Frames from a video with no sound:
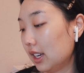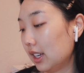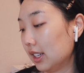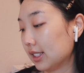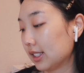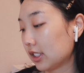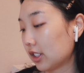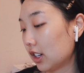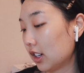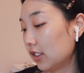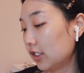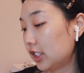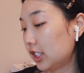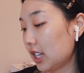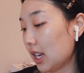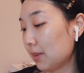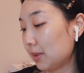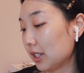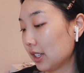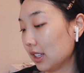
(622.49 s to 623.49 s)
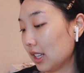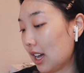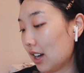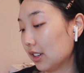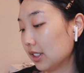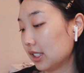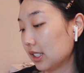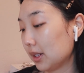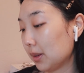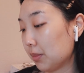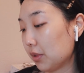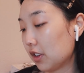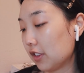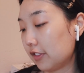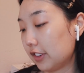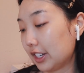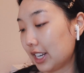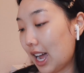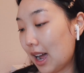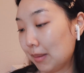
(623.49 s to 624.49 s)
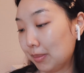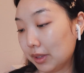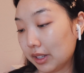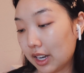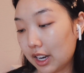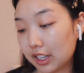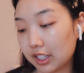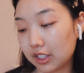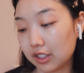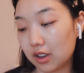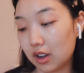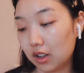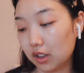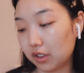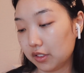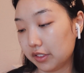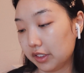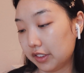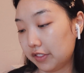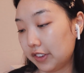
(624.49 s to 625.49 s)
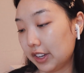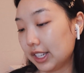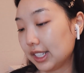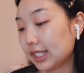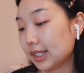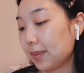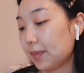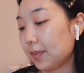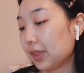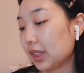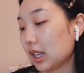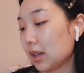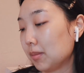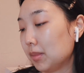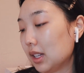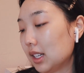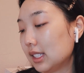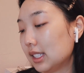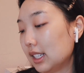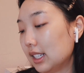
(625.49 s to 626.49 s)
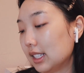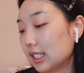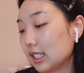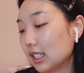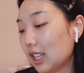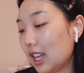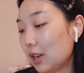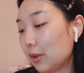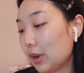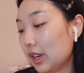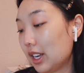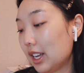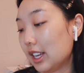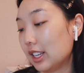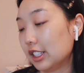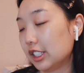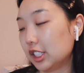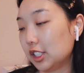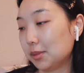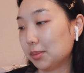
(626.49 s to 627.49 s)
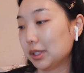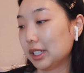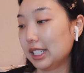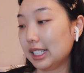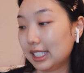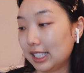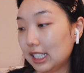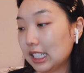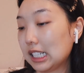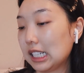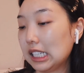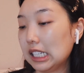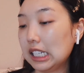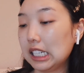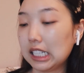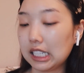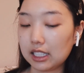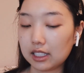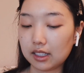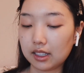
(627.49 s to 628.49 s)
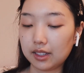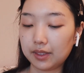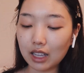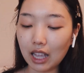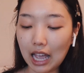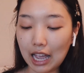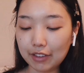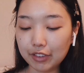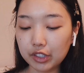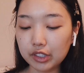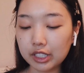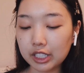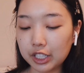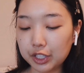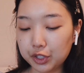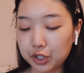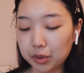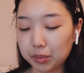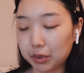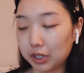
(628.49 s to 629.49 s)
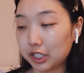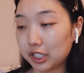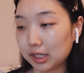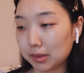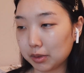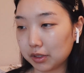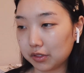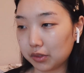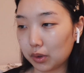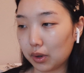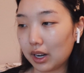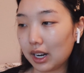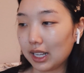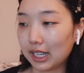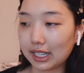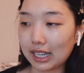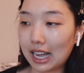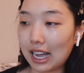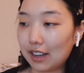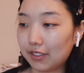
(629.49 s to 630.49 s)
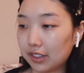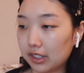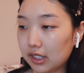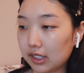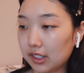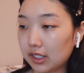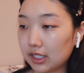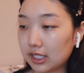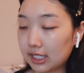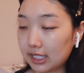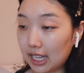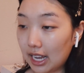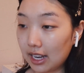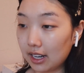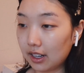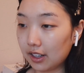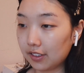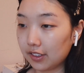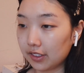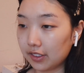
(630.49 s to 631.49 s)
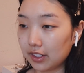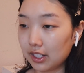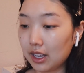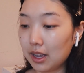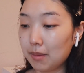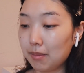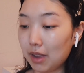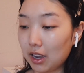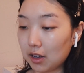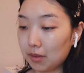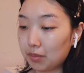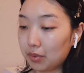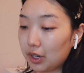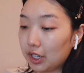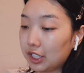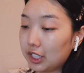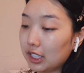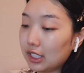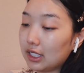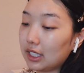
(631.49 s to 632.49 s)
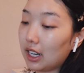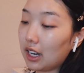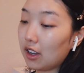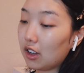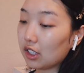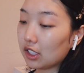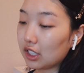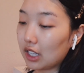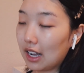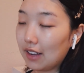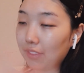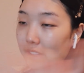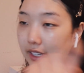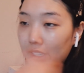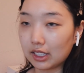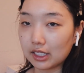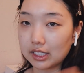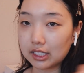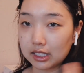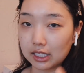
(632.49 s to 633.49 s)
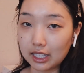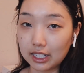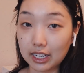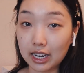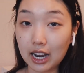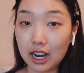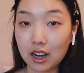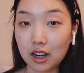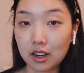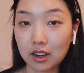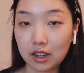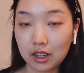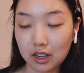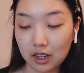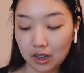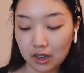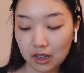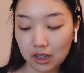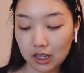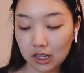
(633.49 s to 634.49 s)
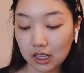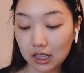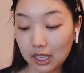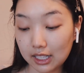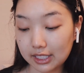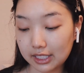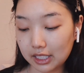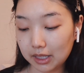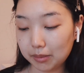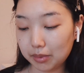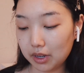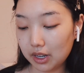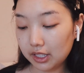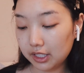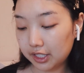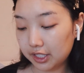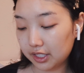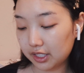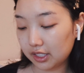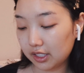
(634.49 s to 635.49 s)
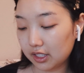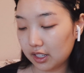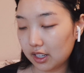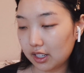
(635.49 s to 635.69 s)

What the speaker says: Its curved shape allows a perfect application all over the face. Plus, it is lightweight and super easy to clean. I've used KICHO brushes before. Like, I have a set of makeup brushes, and I also have like a skincare cleansing brush.